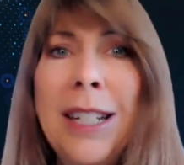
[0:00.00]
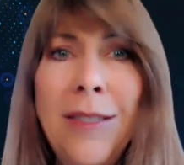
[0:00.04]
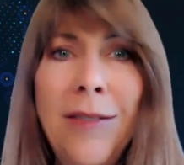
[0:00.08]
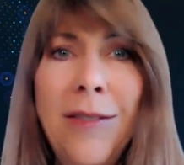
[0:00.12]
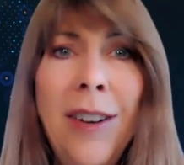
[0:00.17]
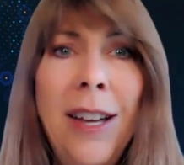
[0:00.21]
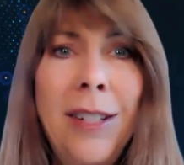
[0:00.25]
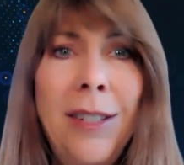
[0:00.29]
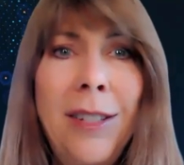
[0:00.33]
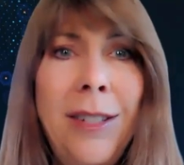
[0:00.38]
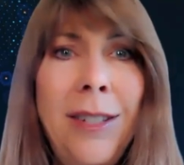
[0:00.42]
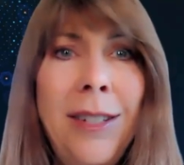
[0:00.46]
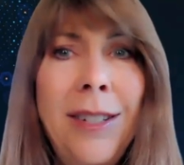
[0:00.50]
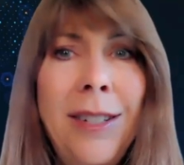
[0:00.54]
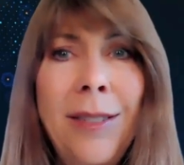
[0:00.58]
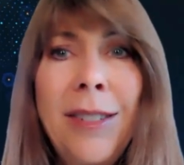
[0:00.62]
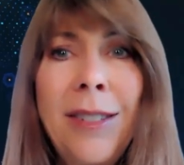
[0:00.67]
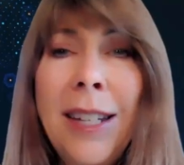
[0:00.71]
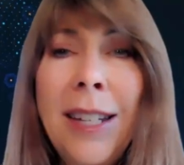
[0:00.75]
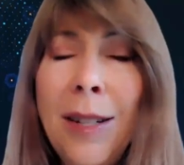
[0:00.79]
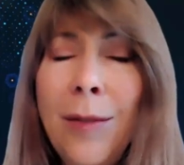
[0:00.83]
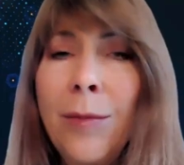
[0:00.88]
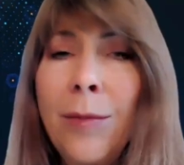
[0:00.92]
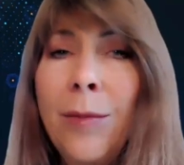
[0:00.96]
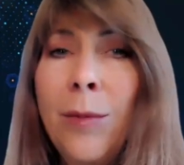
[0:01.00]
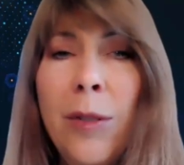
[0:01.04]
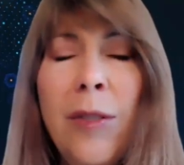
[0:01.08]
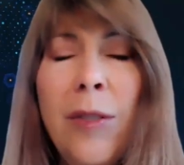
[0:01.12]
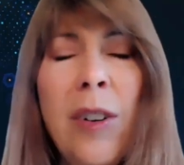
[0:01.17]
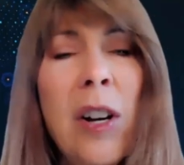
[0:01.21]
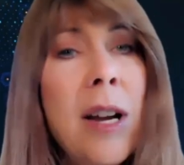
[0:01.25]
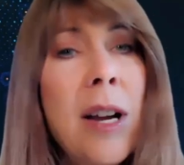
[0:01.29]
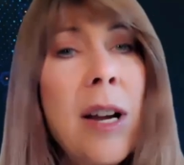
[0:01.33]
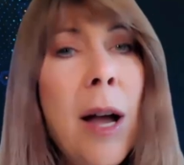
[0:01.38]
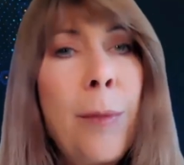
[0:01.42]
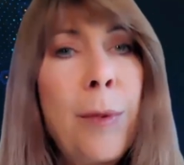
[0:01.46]
event. See, we're
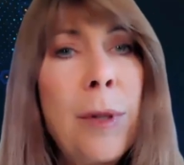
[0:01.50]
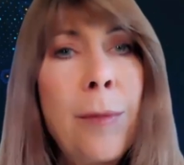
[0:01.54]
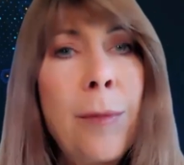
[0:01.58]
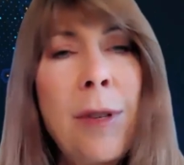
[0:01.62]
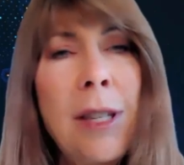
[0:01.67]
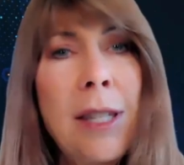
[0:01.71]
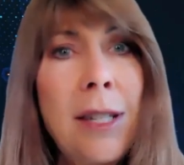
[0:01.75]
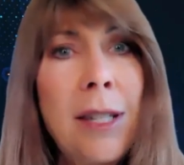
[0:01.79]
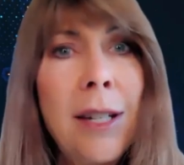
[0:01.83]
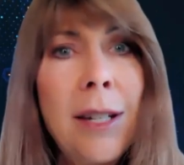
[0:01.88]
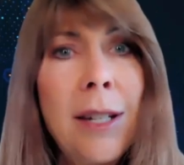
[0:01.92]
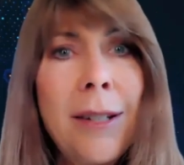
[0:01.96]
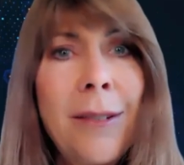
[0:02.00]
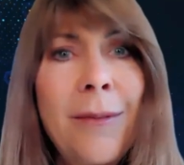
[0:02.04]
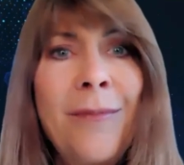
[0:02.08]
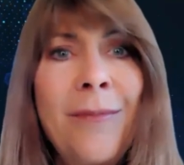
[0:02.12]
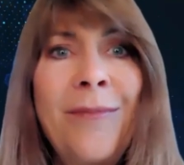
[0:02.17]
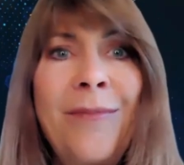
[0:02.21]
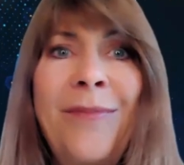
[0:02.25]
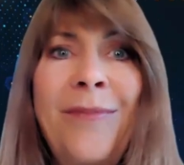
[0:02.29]
very optimistic.